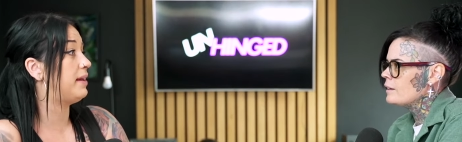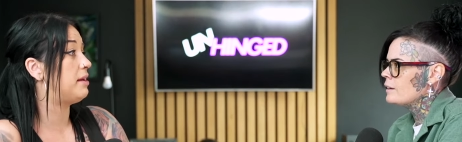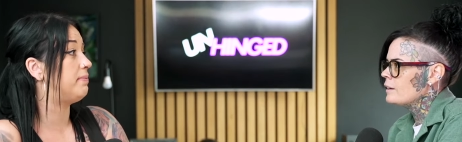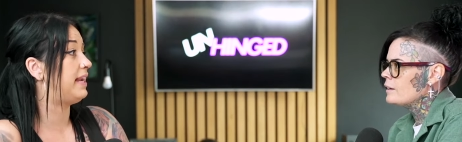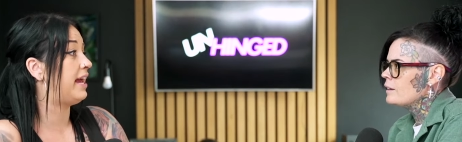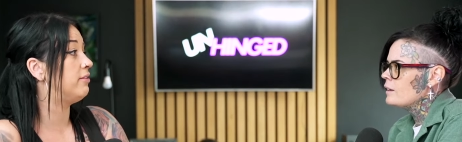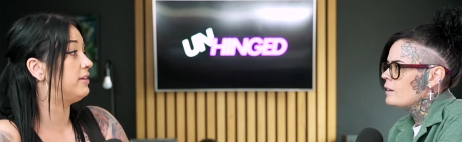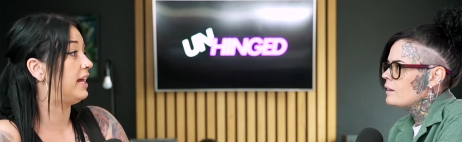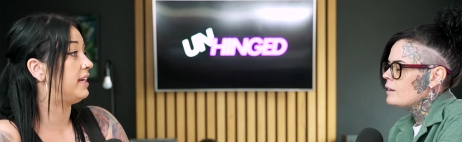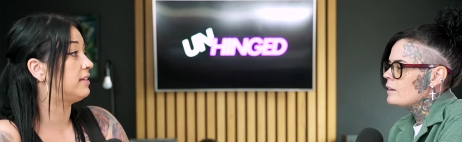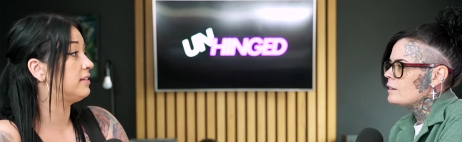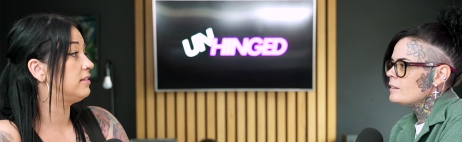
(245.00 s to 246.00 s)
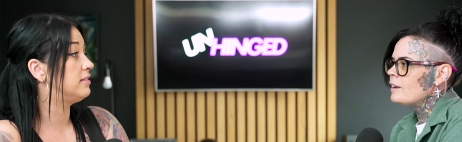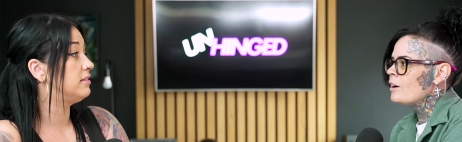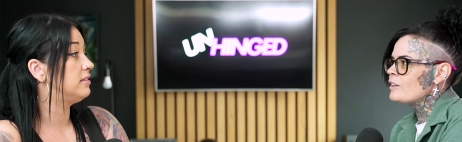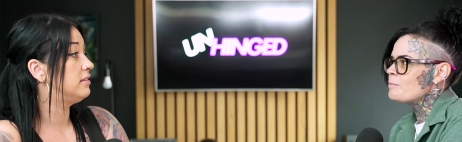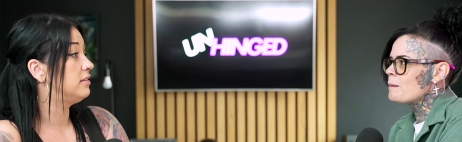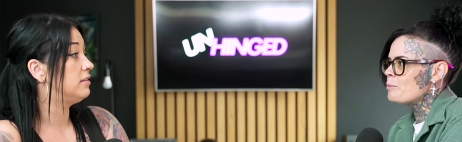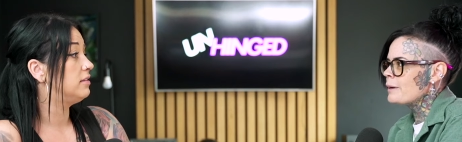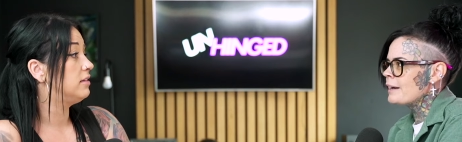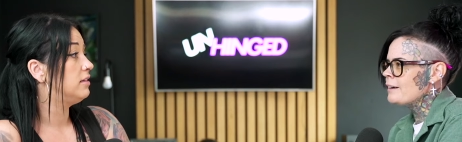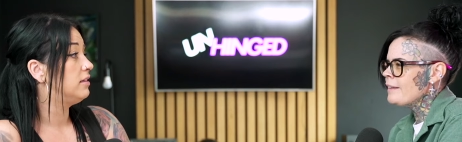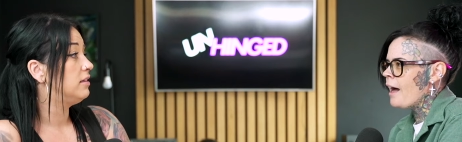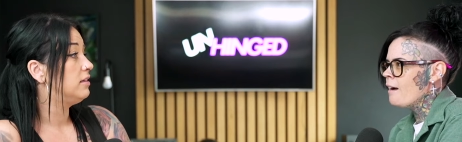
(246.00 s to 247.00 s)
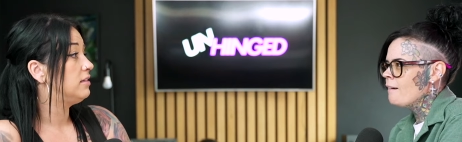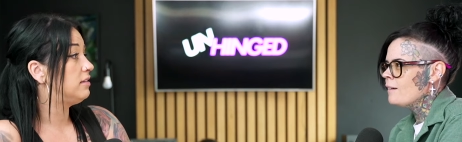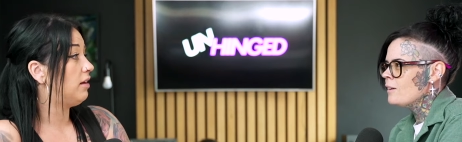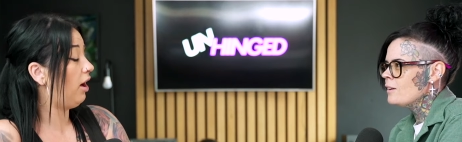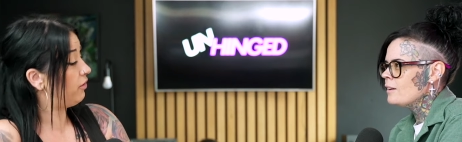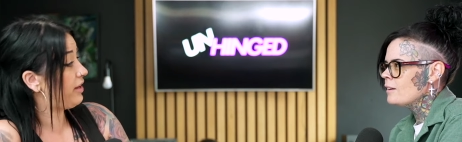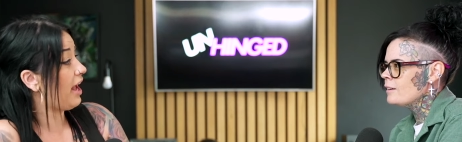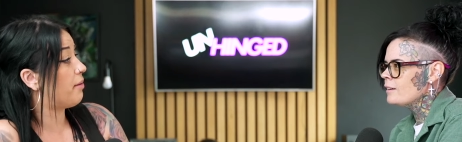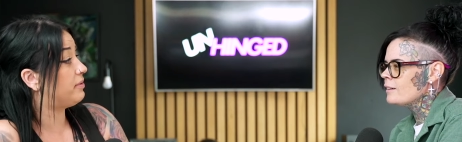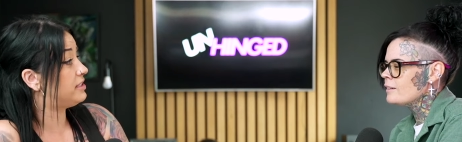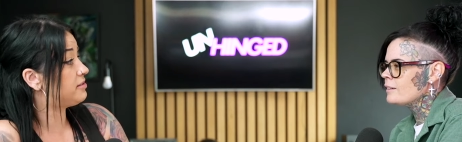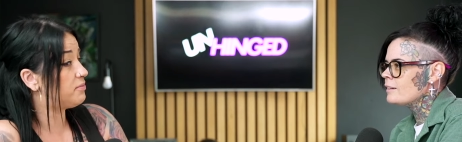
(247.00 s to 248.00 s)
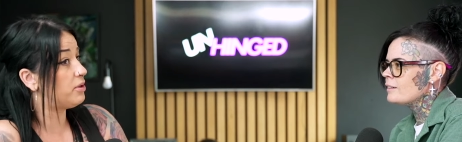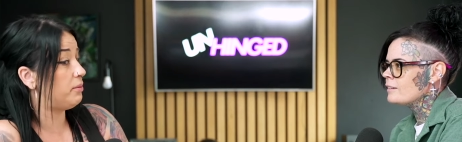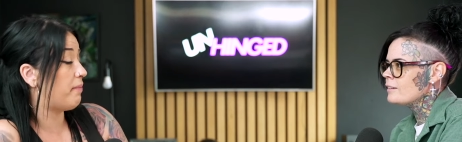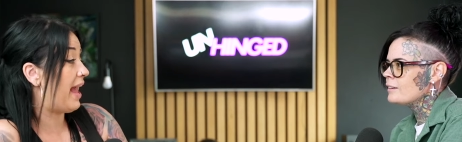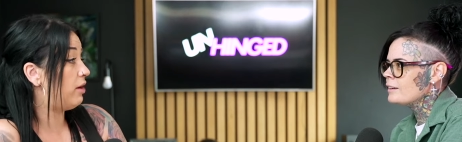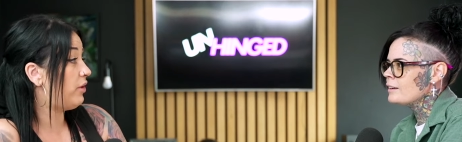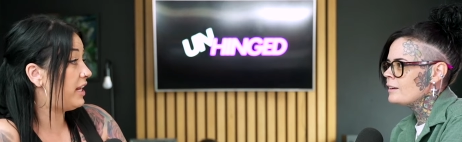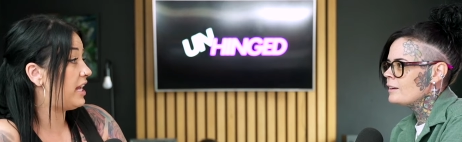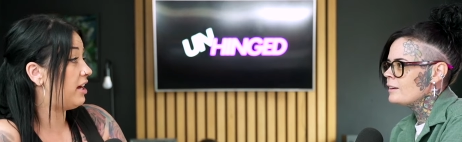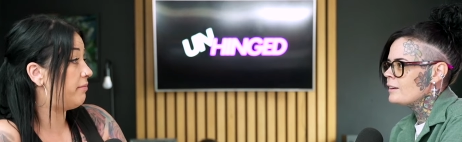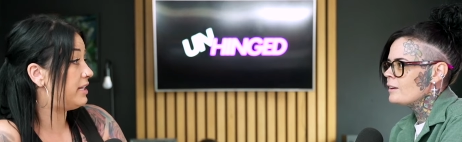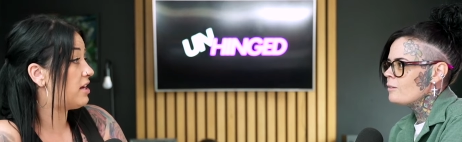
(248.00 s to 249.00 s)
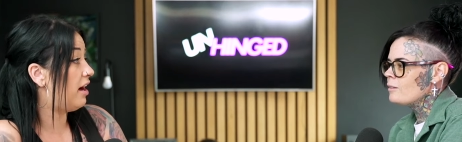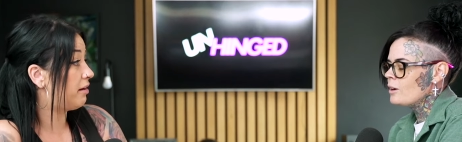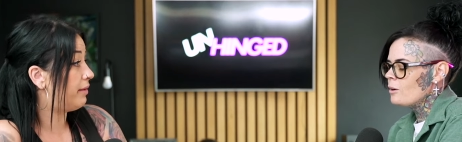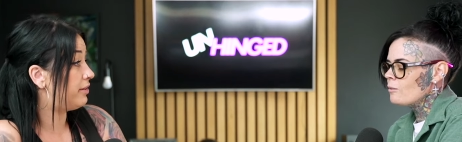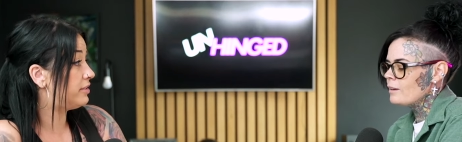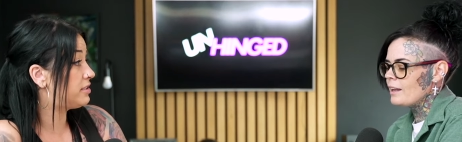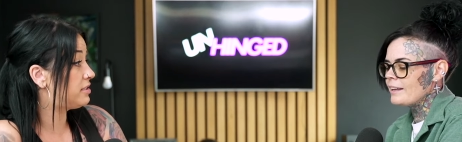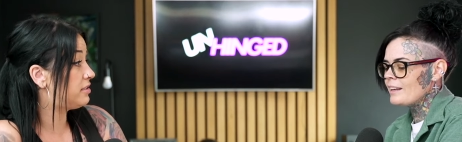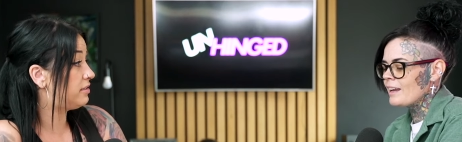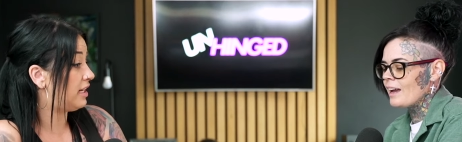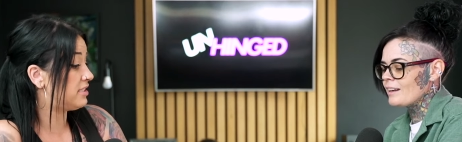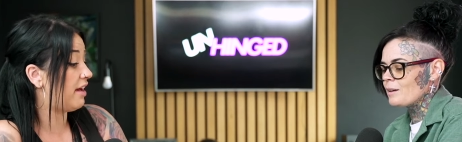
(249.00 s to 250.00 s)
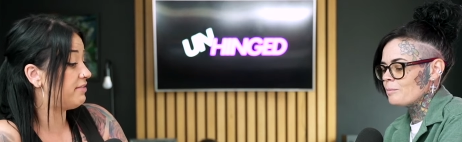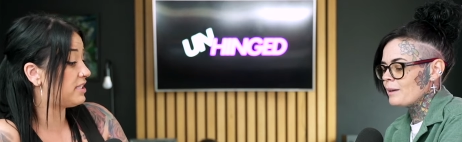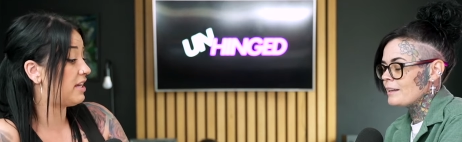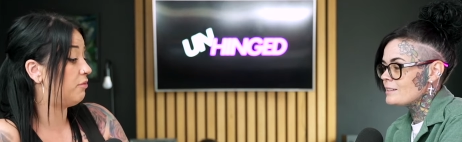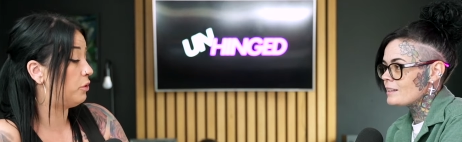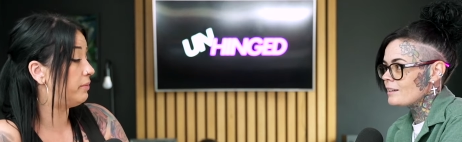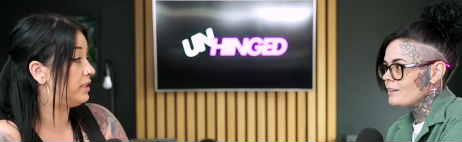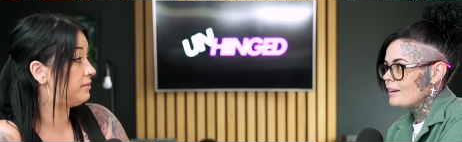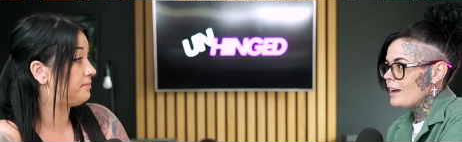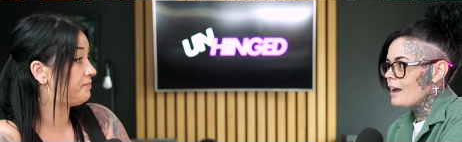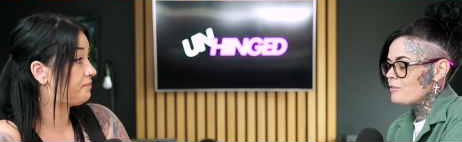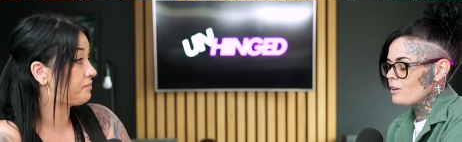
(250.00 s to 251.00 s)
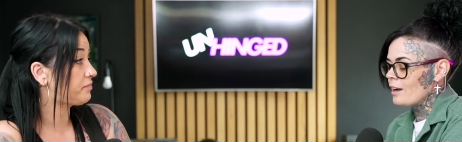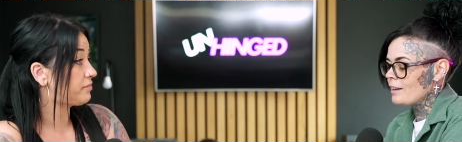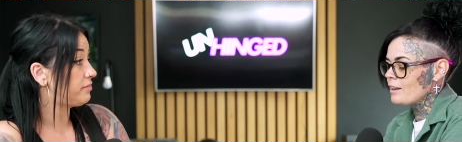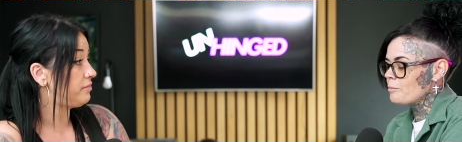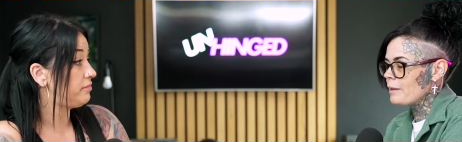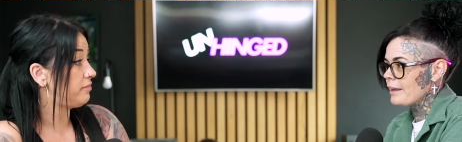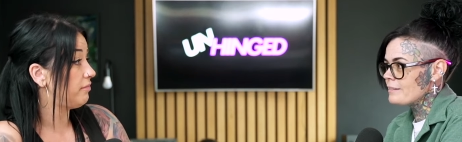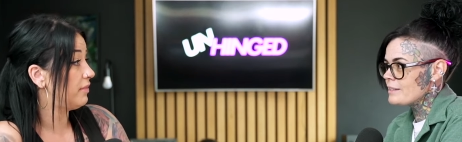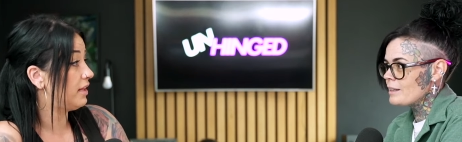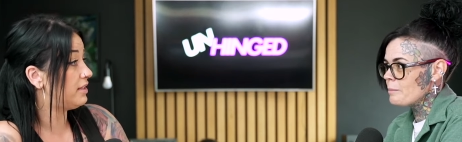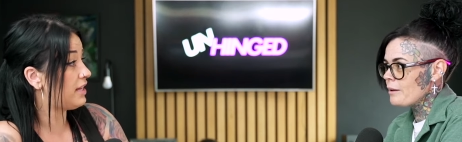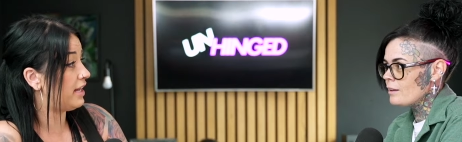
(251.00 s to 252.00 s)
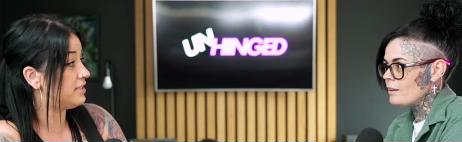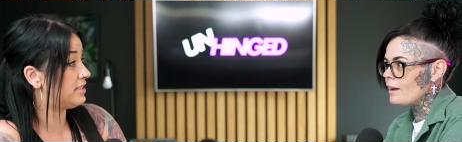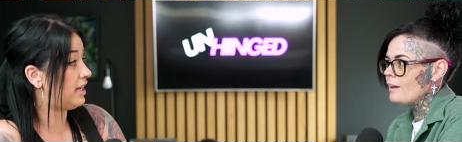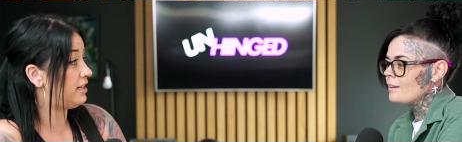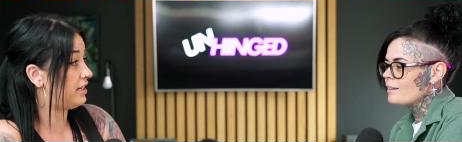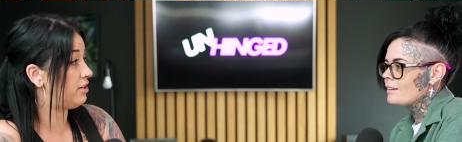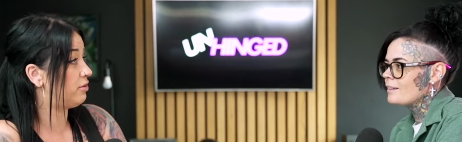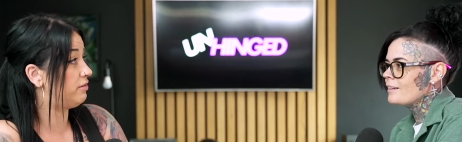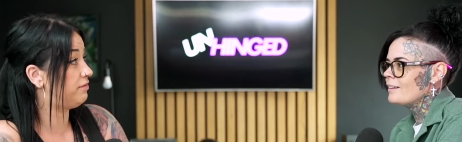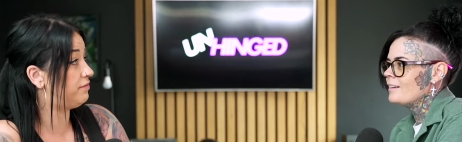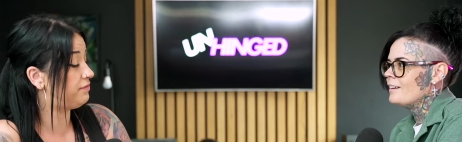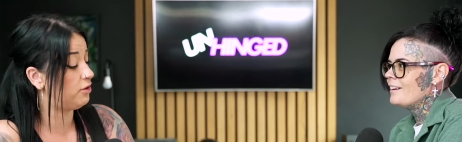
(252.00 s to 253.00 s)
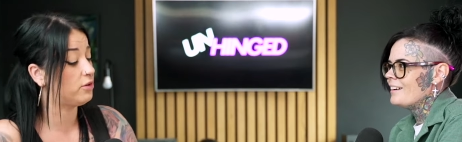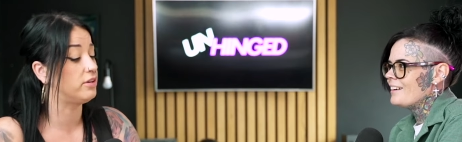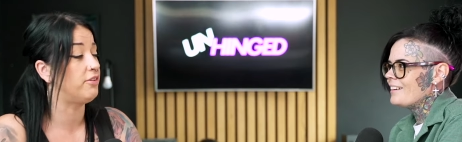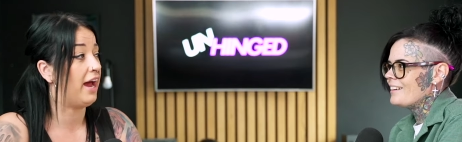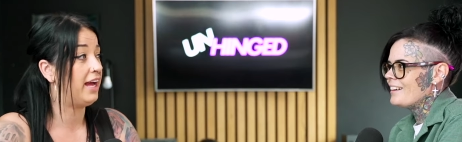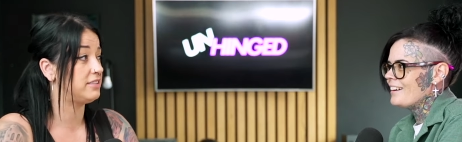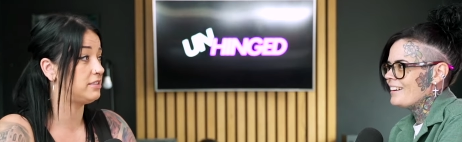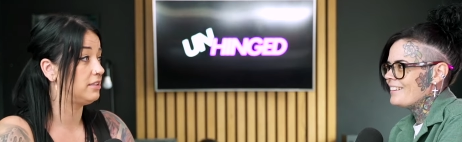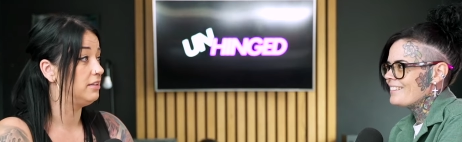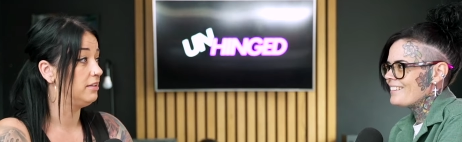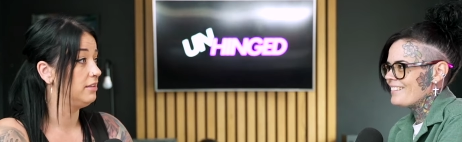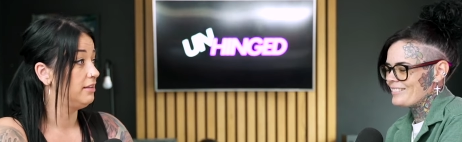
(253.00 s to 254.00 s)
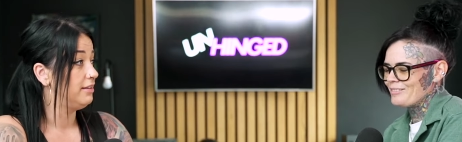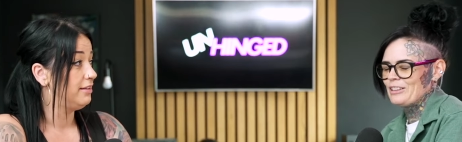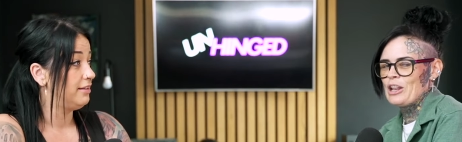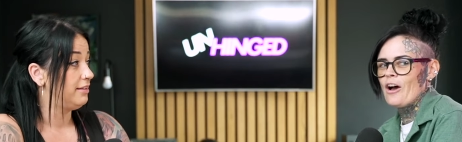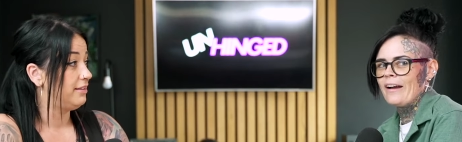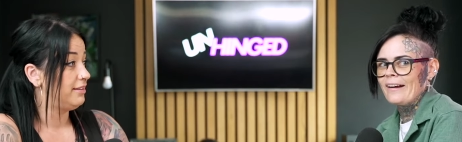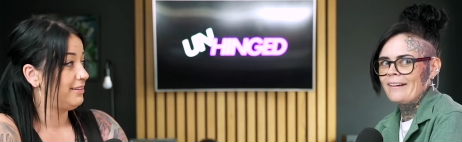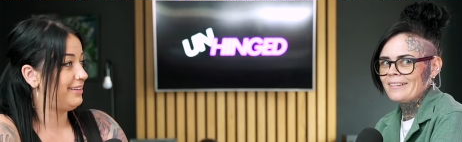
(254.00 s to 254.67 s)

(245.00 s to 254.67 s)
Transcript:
Speaker 1: people out. Like, no, because people want to hear that. Oh yeah, but the little men want to hear me talk about it. Well, I didn't get That's any complaints. In.
Speaker 2: Have you got any complaints in about yeah, it? Yeah, I said that
Speaker 1: you're a fucking rat. Liar.